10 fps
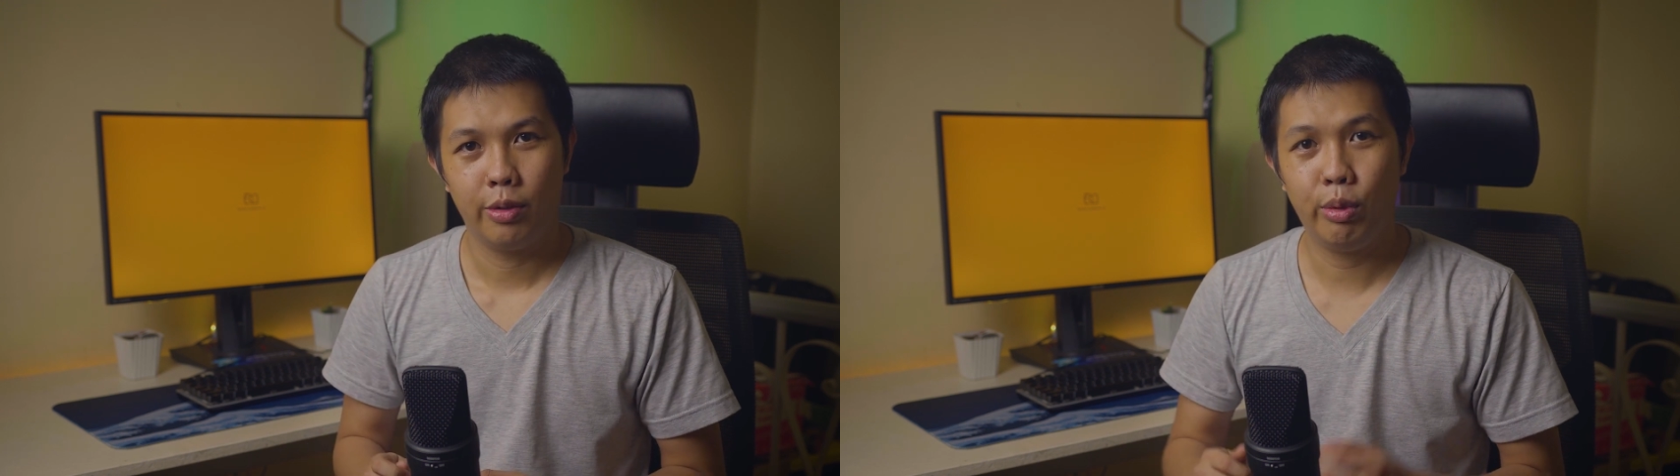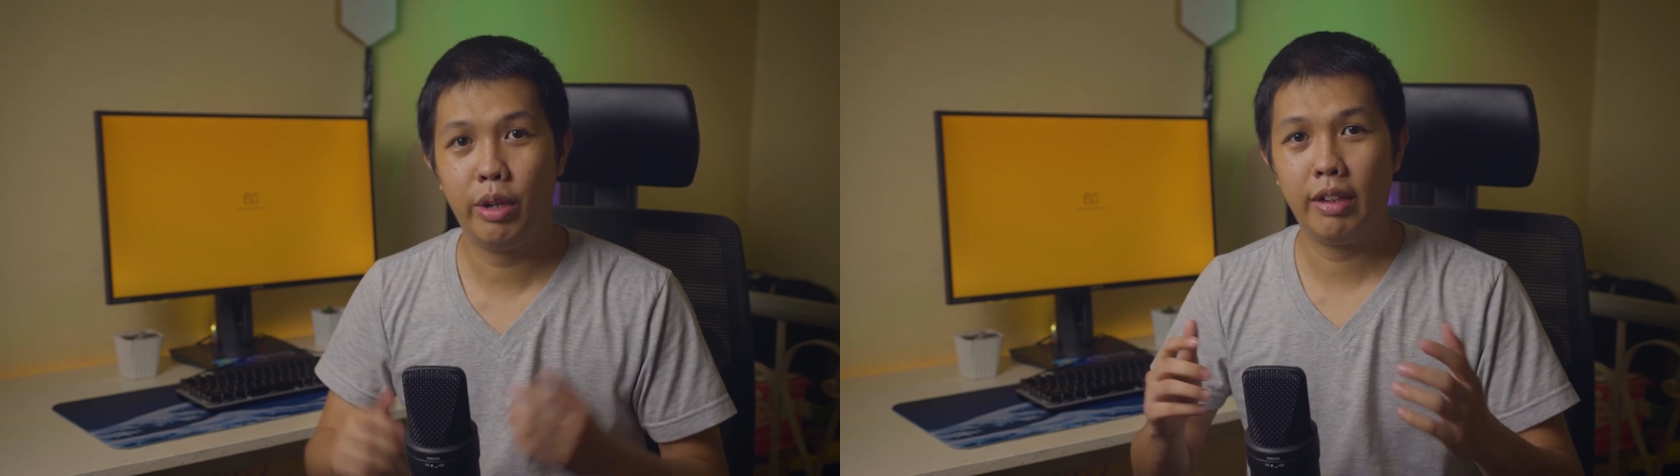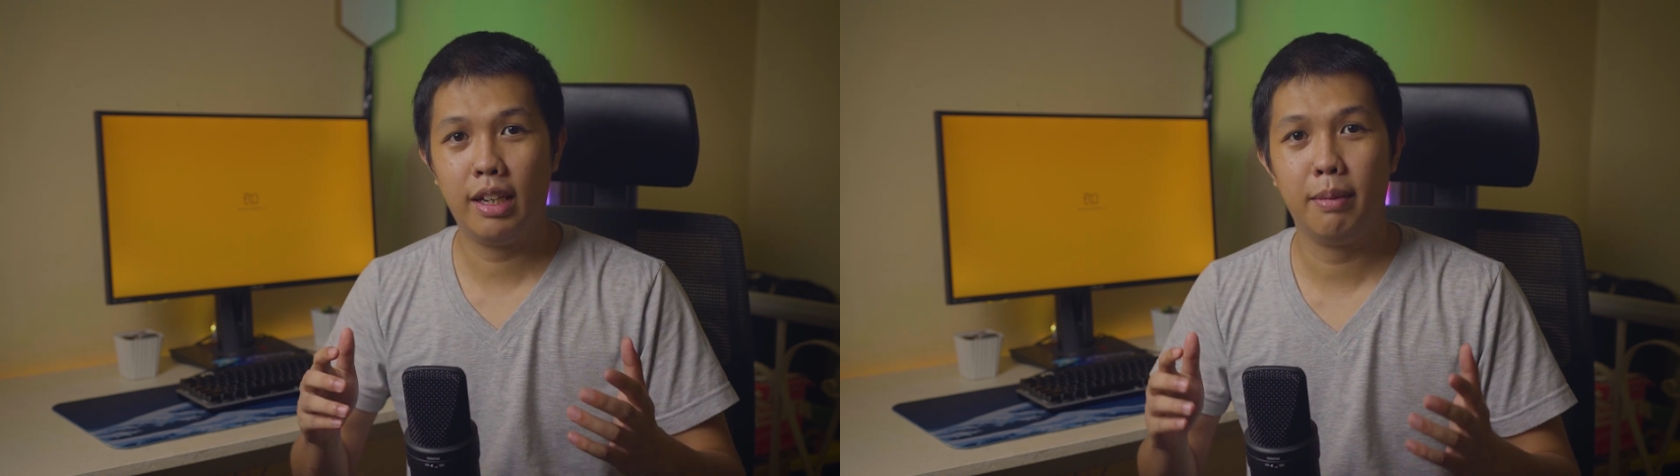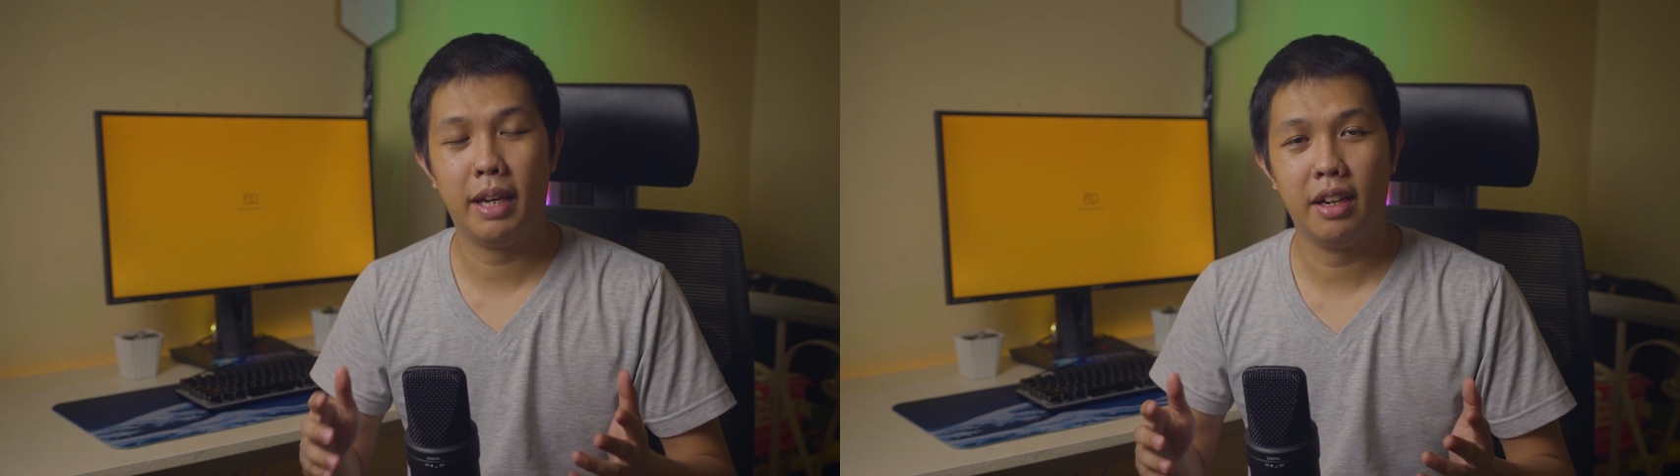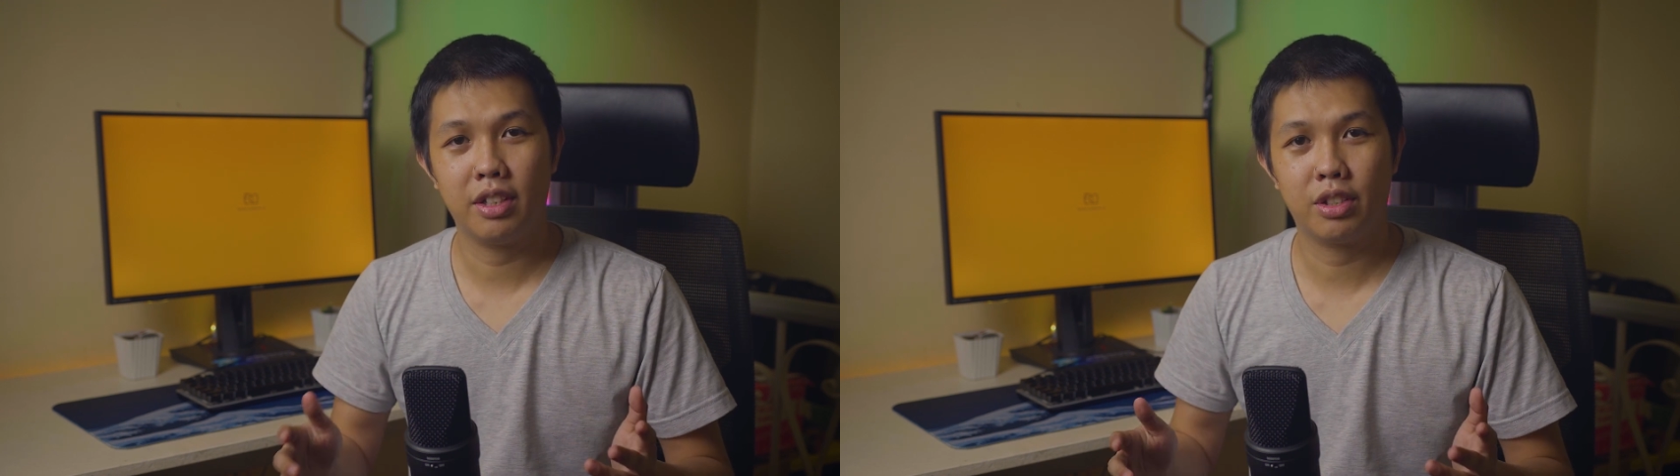we really
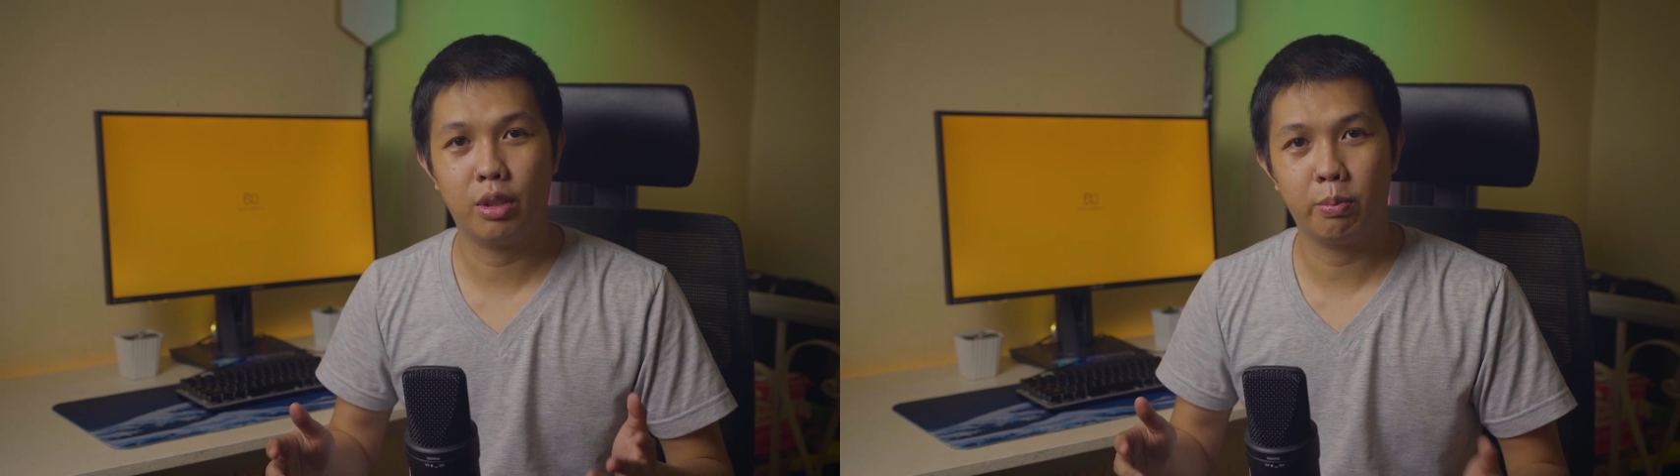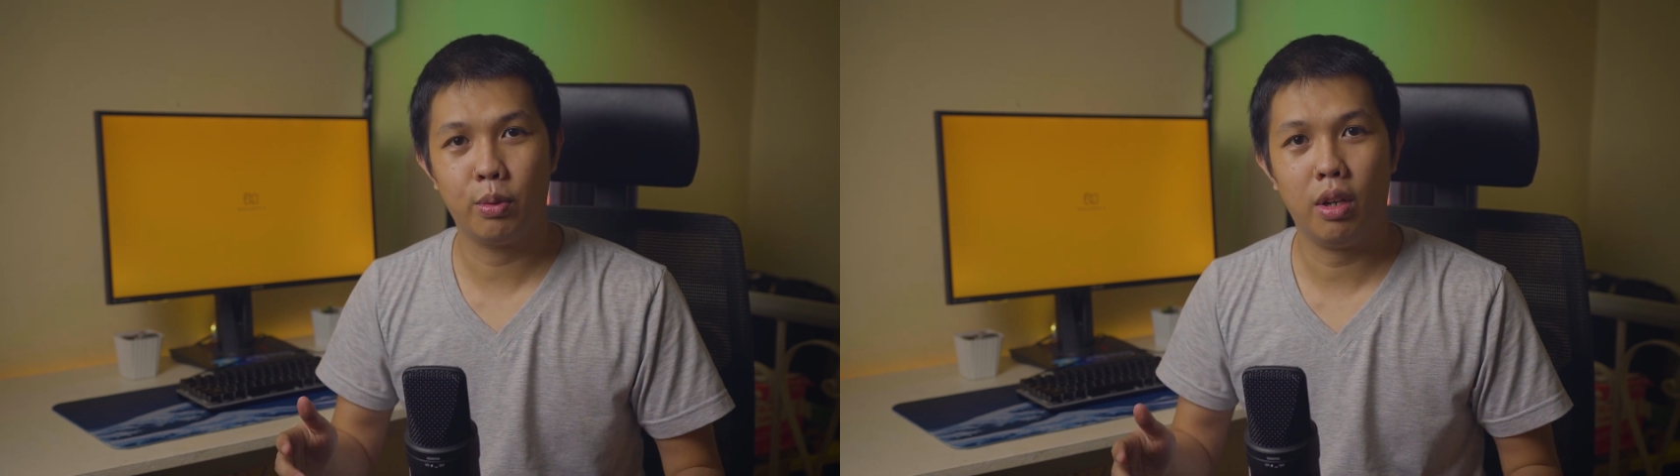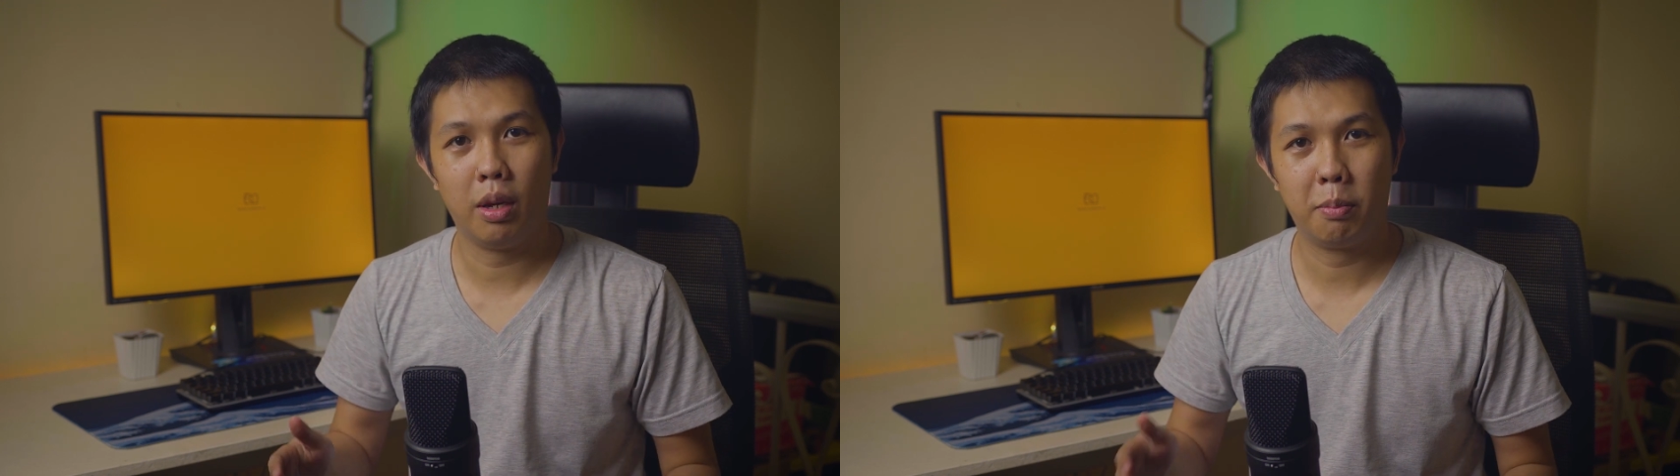managed to pull